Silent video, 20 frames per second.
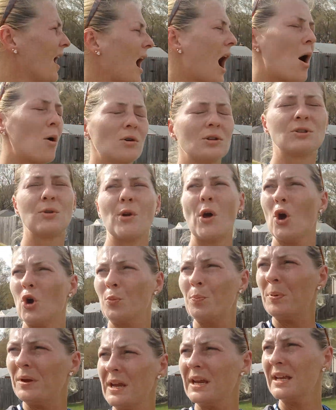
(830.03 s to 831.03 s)
I was on
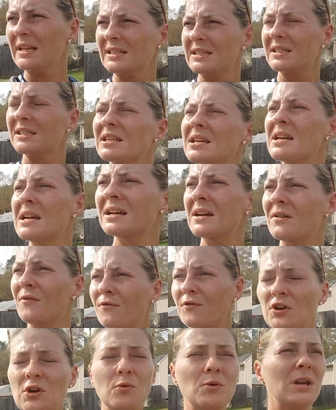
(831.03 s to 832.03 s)
opiates
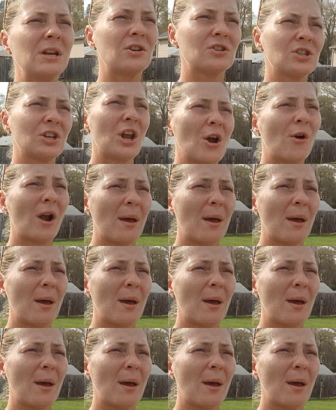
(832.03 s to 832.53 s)
a few years ago,